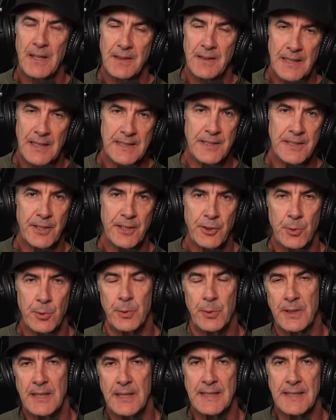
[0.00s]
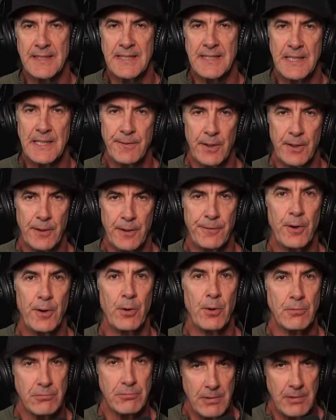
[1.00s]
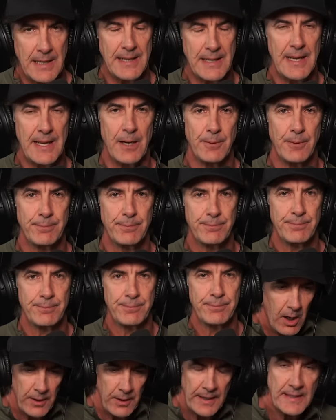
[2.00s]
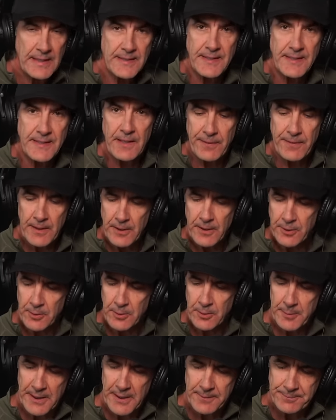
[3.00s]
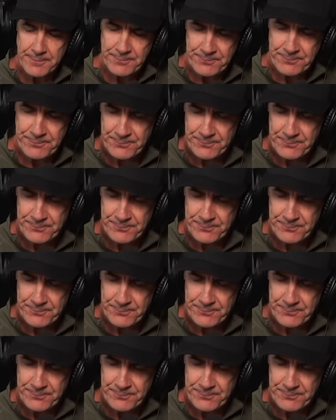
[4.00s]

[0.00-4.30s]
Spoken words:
Let's get to it. We're going to get Steve on the phone right now. All right. Hey, Steve, how you doing, man?